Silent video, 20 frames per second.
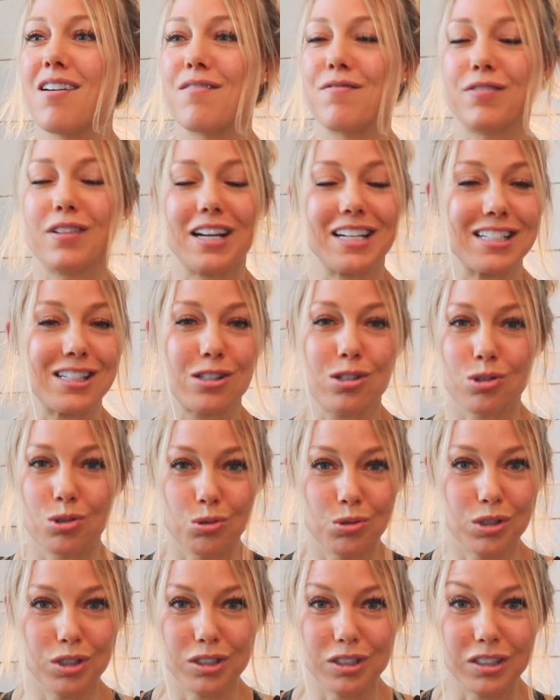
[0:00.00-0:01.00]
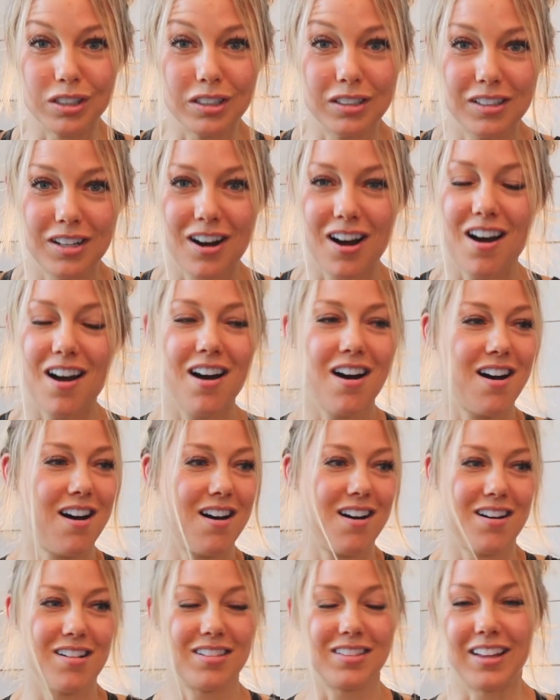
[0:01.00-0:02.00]
flight school
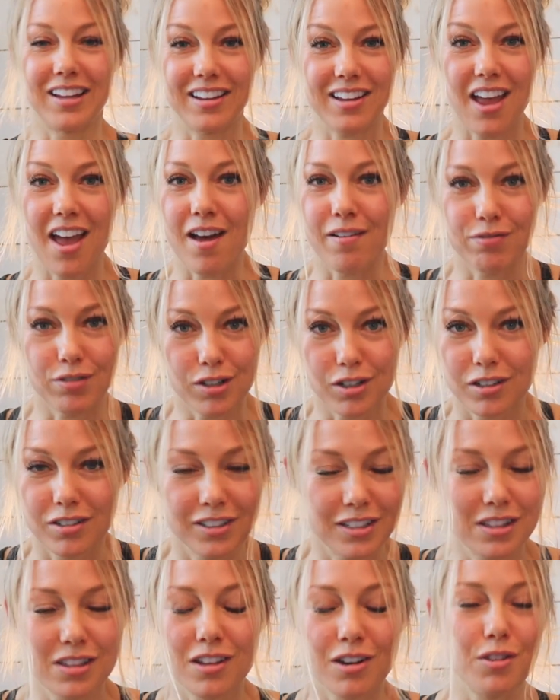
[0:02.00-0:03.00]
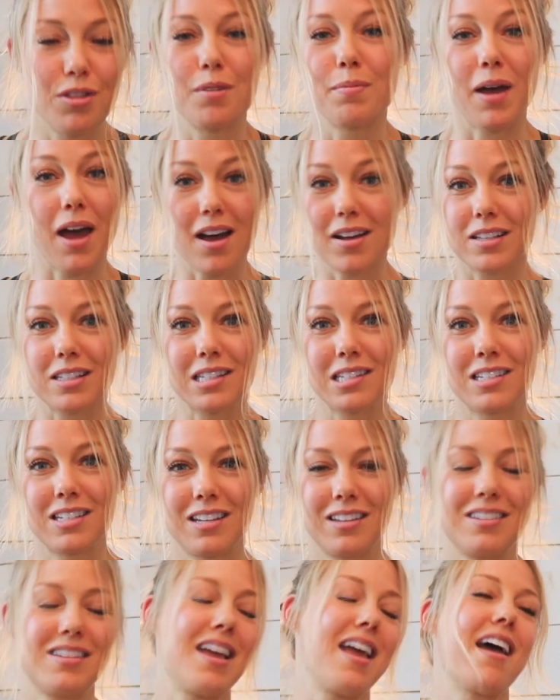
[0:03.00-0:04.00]
like ever. They're the
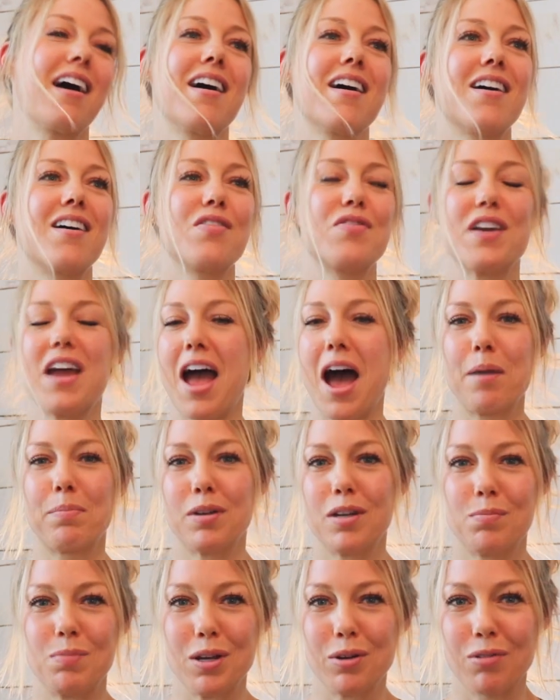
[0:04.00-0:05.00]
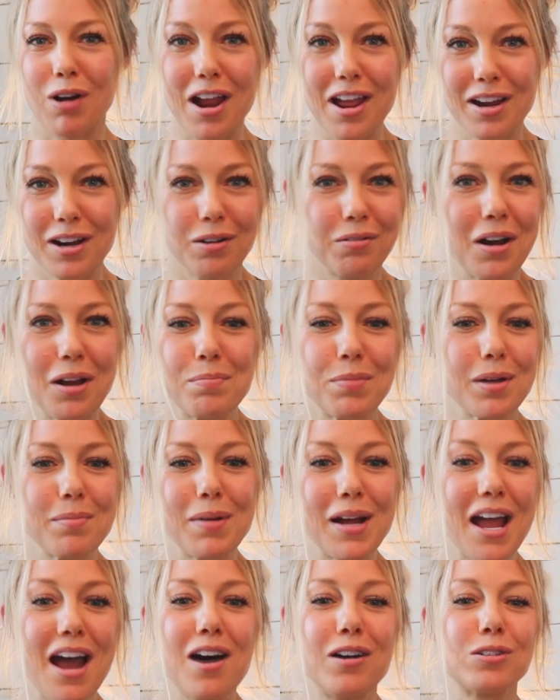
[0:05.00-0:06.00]
best, and they happen to be right here, right by
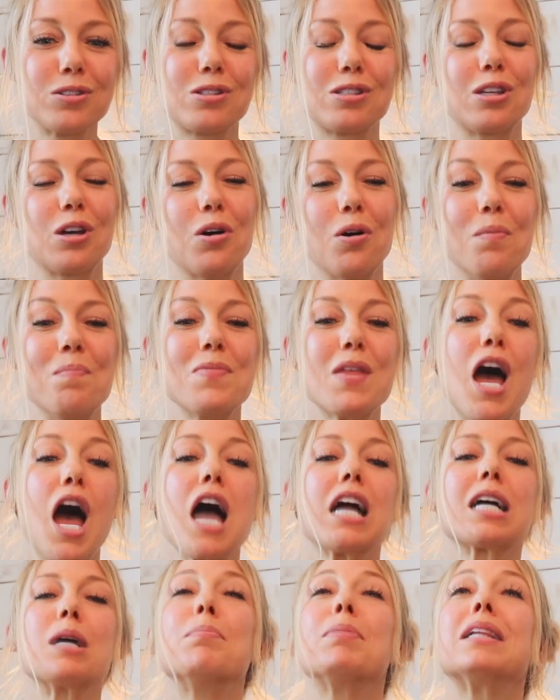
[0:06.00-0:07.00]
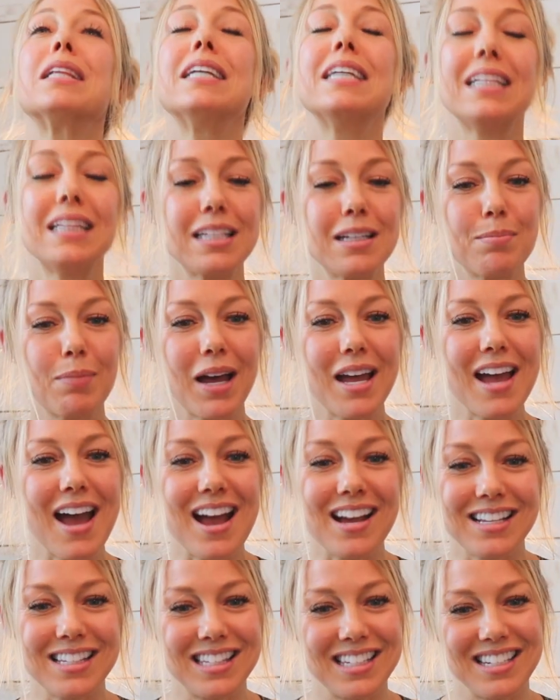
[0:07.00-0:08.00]
my house. So completely by
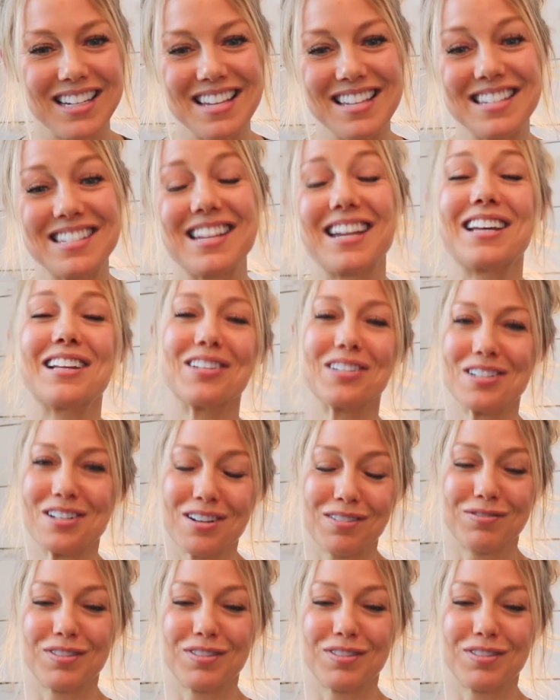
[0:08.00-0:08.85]
accident did I learn to